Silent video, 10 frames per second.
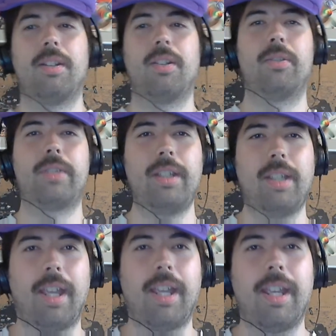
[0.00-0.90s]

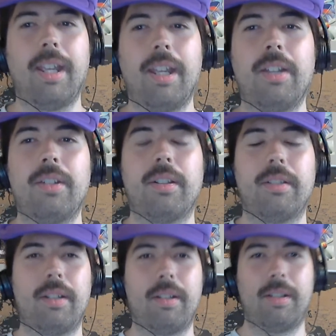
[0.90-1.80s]
Okay, and
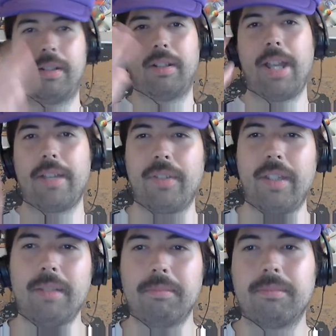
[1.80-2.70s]

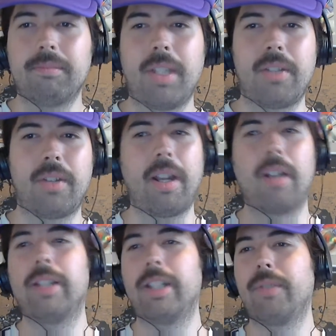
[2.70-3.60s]
lastly, the entire
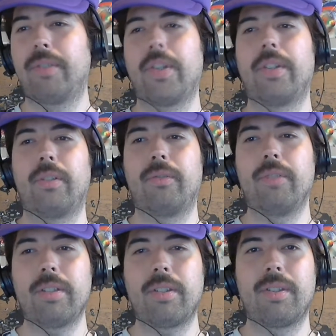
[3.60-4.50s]
leg was done on
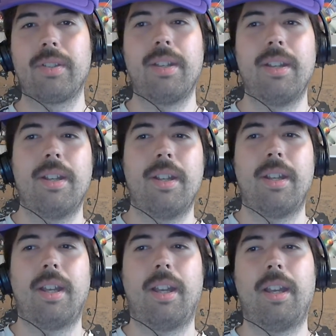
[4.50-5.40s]
foot.
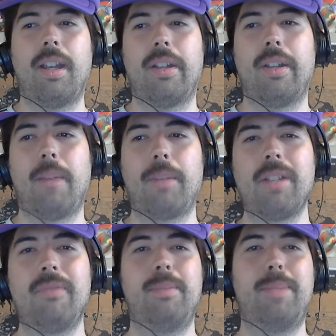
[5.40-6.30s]
I'm
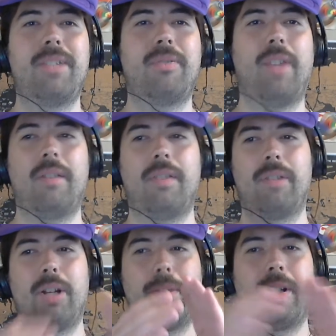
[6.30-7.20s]
not a big fan of the
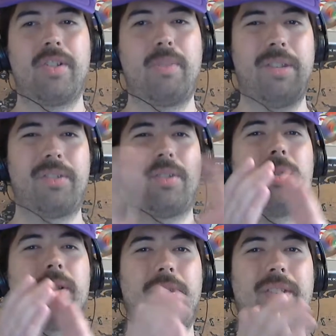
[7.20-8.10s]
route markers being so
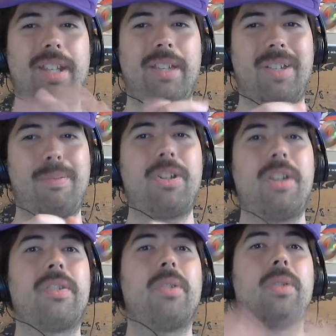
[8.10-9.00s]
close together,
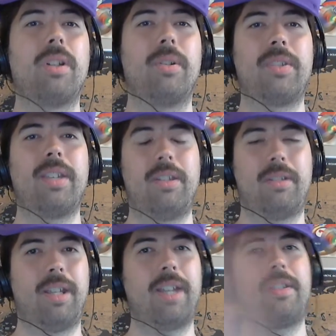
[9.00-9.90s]
especially so close that you
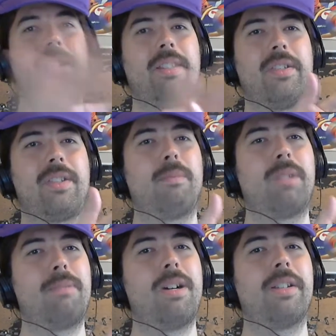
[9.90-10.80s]
can accidentally stumble
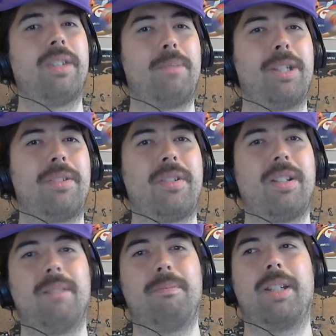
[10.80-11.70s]
upon the pit stop.